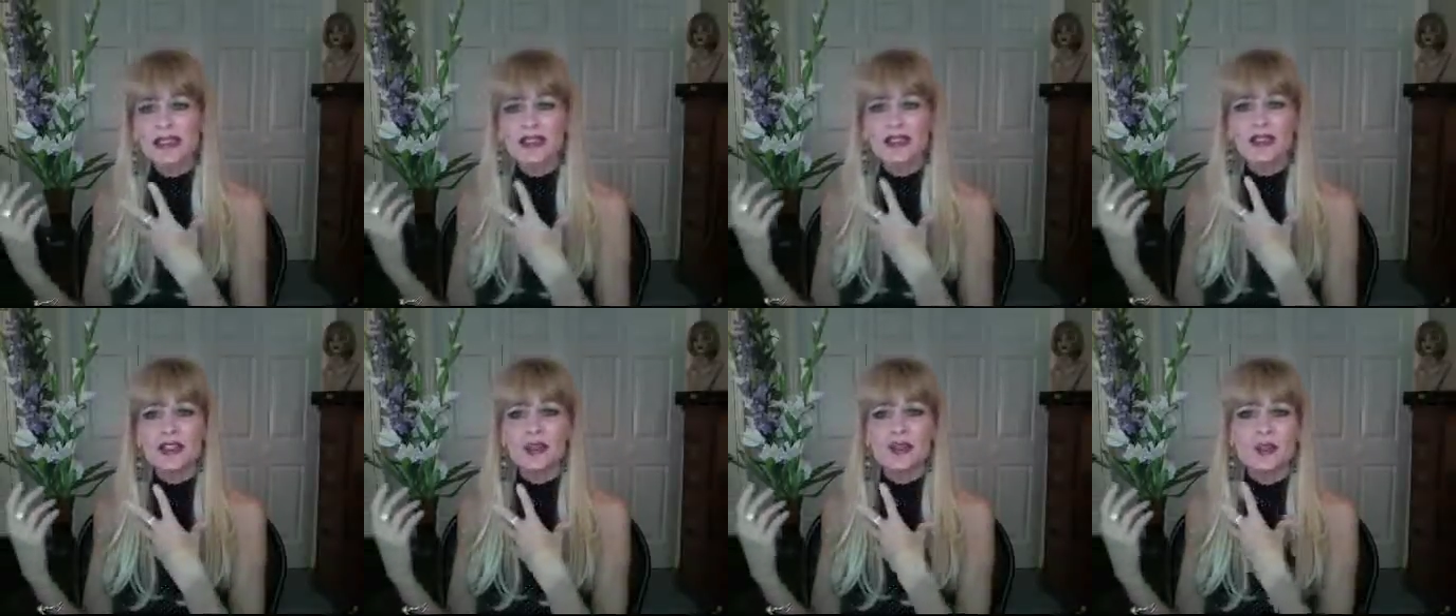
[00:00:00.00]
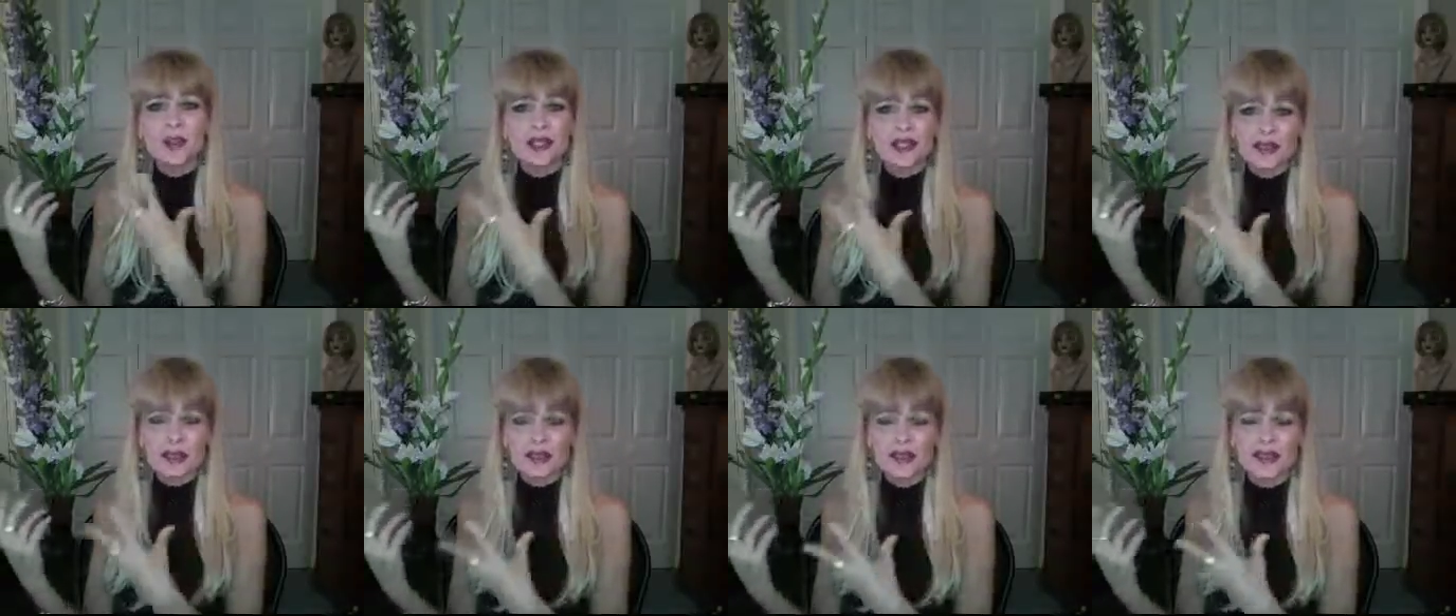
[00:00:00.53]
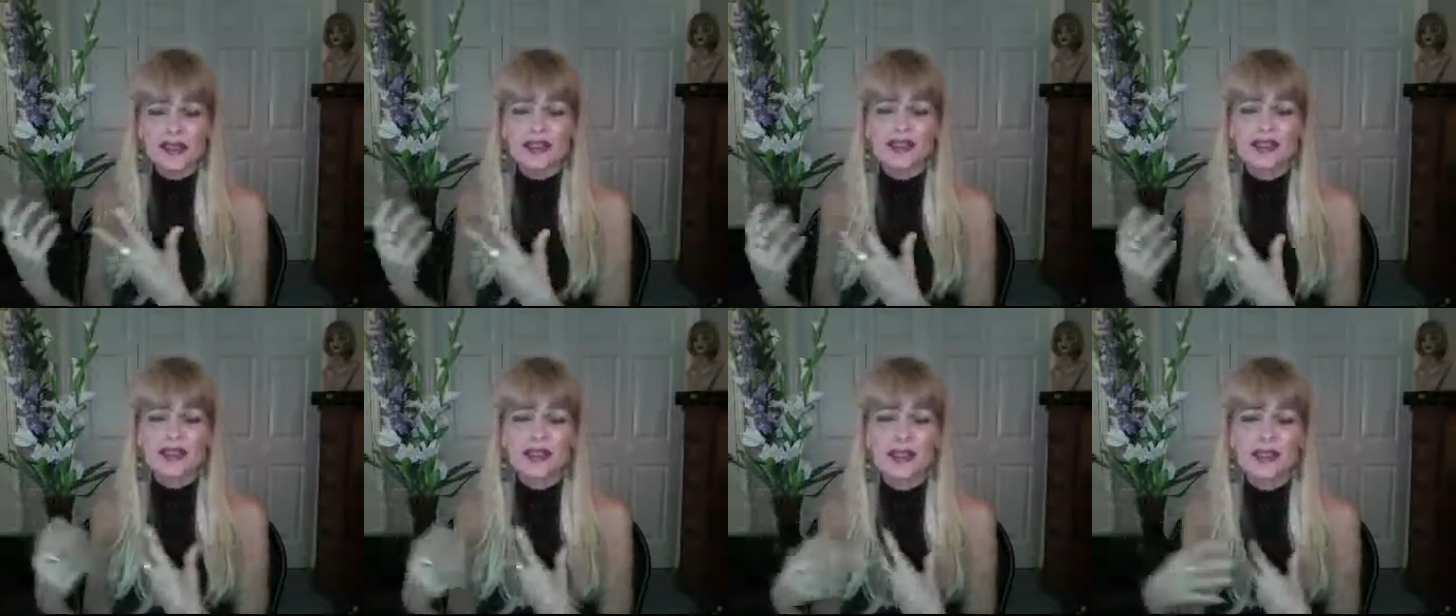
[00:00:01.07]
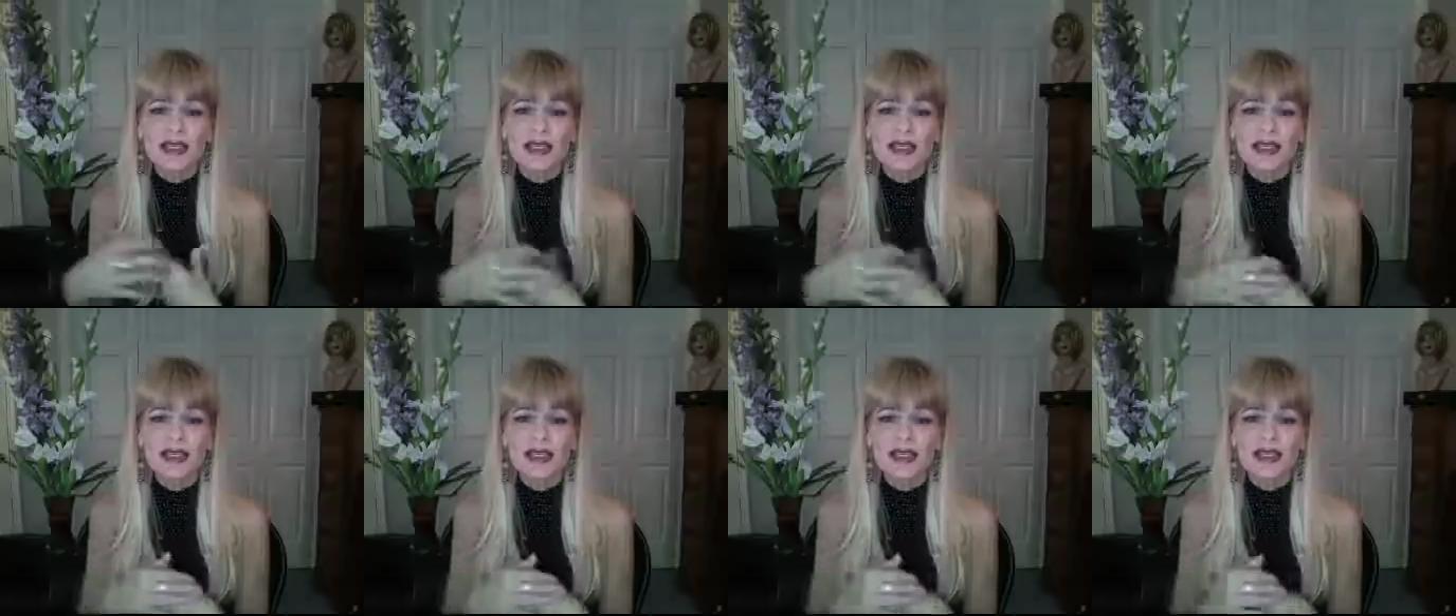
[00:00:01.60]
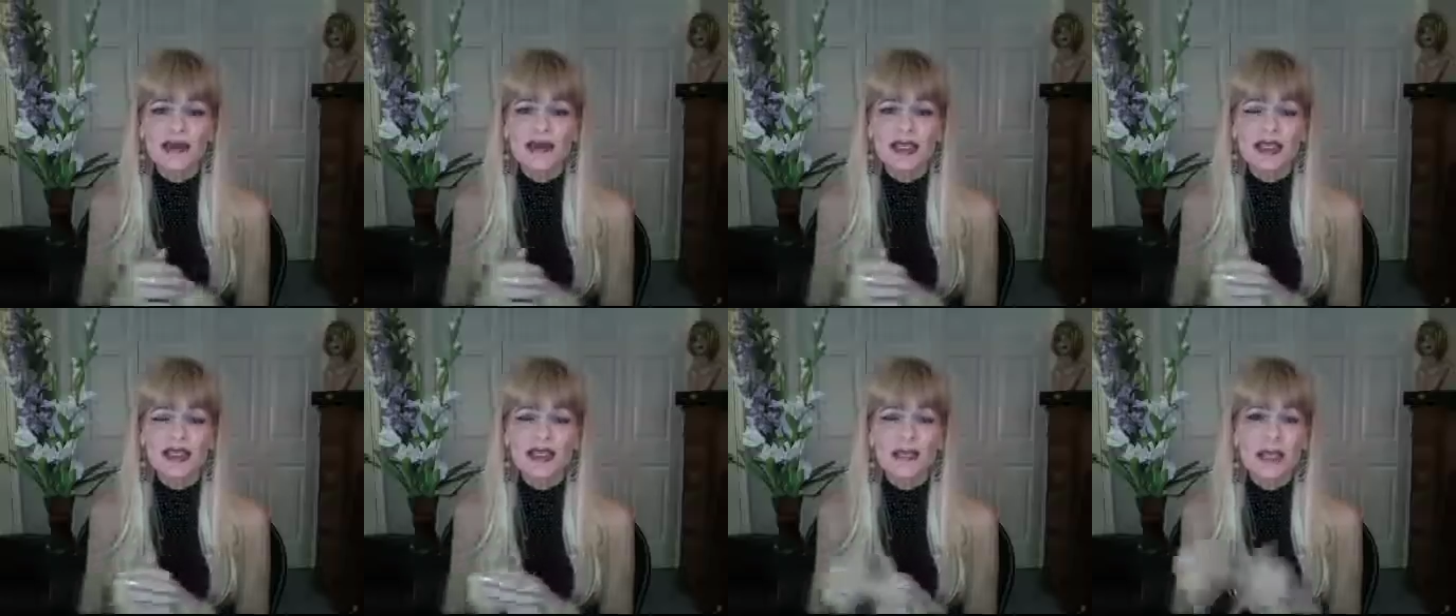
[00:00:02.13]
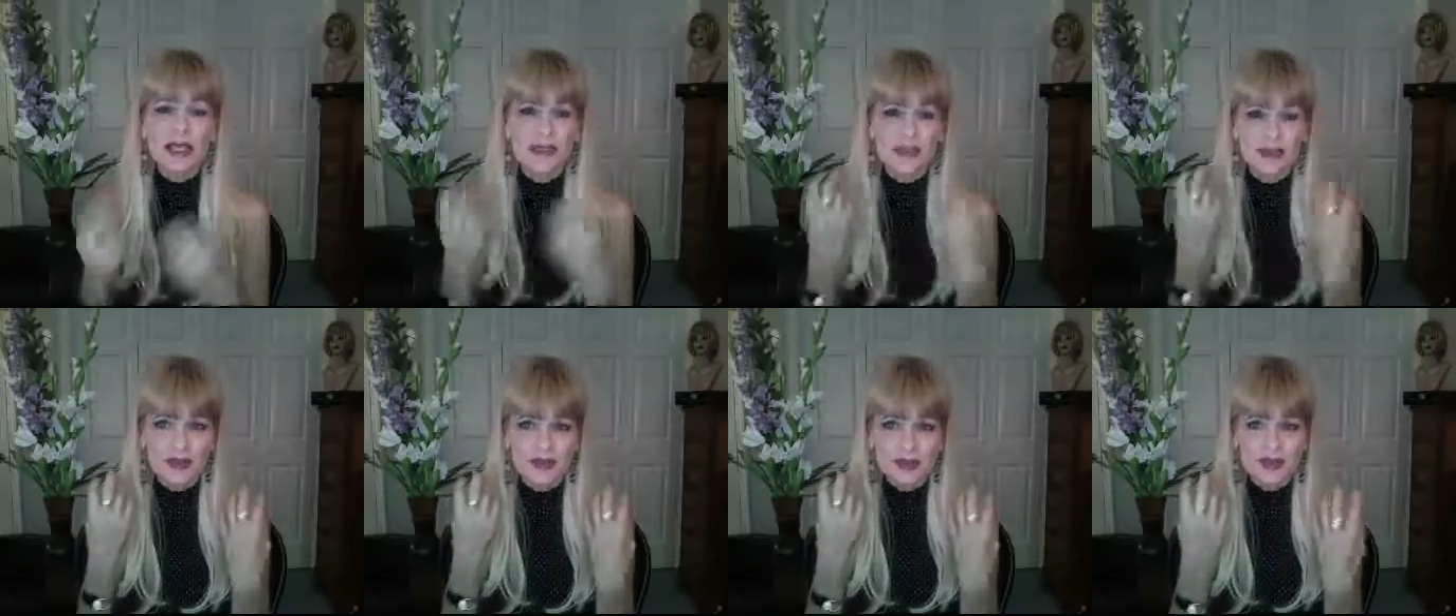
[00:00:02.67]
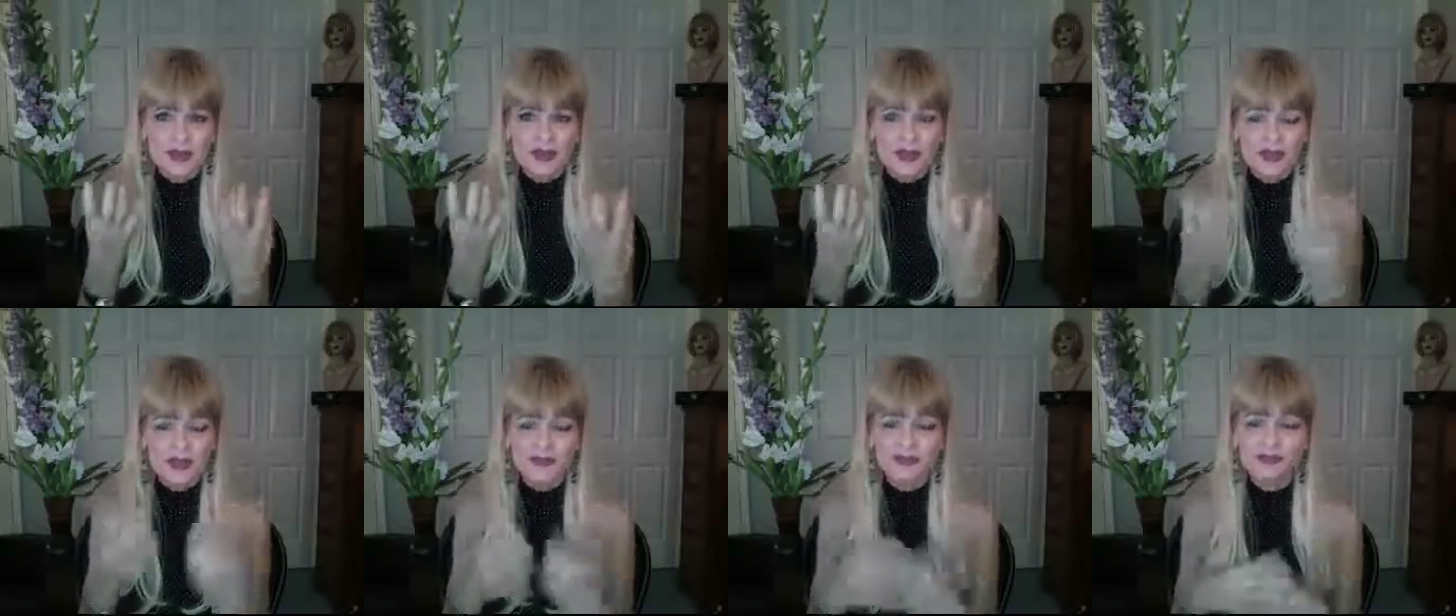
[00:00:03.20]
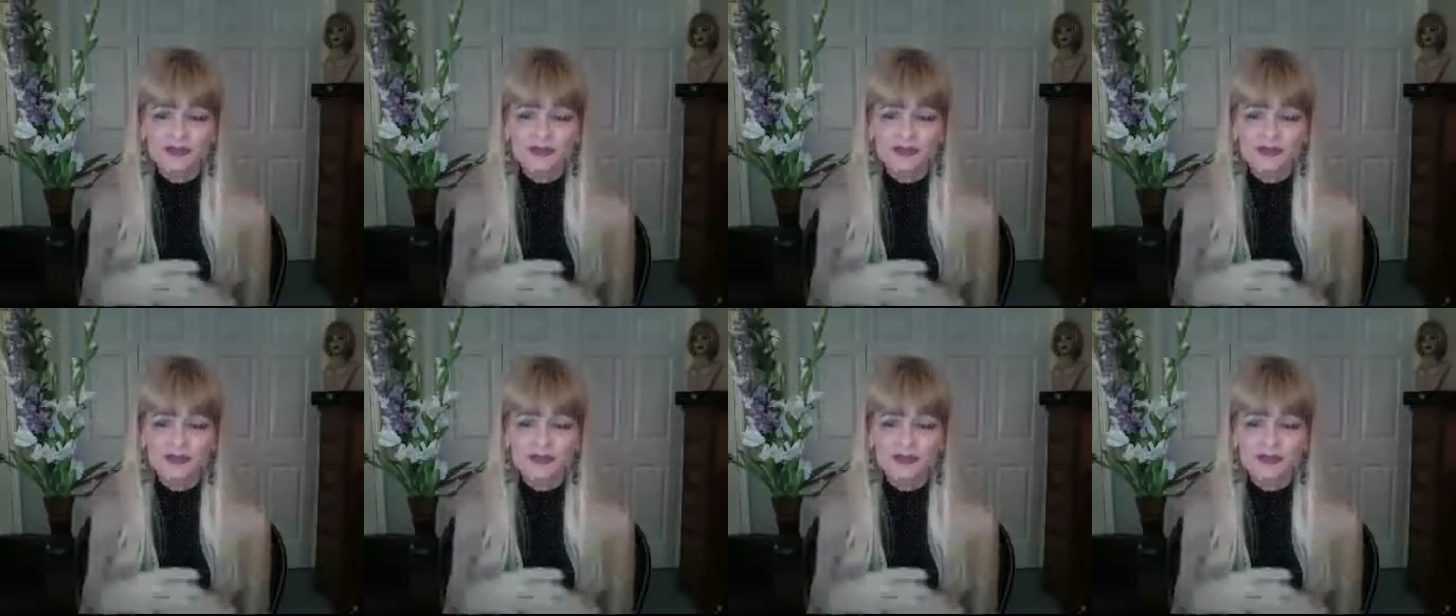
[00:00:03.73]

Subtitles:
you know, the way that it looks and to make it feel clean.